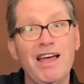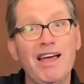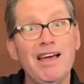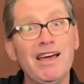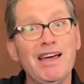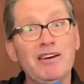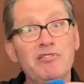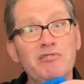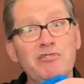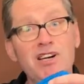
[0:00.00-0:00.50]

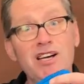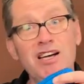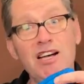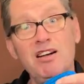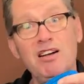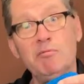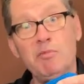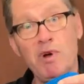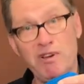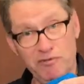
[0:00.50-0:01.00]
have
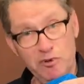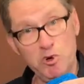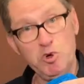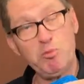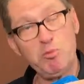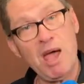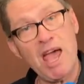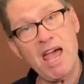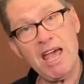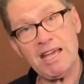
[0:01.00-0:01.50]
my food
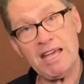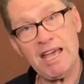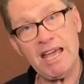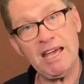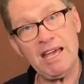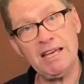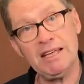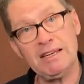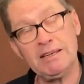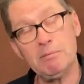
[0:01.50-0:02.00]
bag
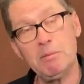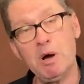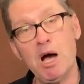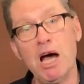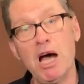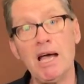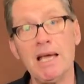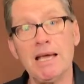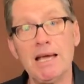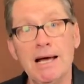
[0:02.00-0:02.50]
and
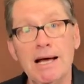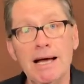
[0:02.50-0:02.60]
my